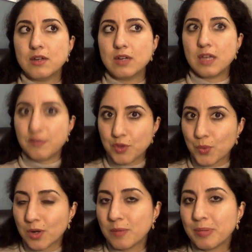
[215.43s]
if you
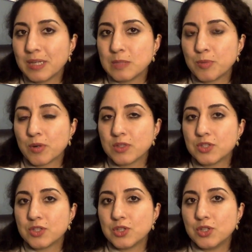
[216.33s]
were to play
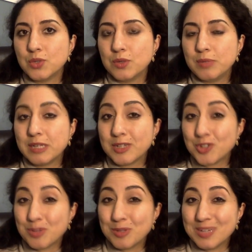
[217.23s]
sports, you would be
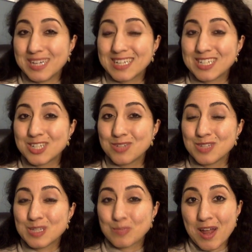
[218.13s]
contributing to the
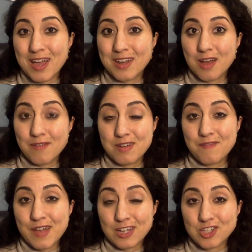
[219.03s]
spread of an
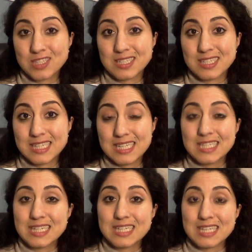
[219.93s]
infectious disease
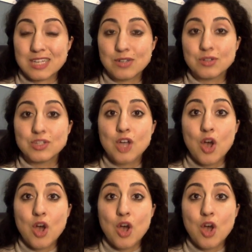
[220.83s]
that's killed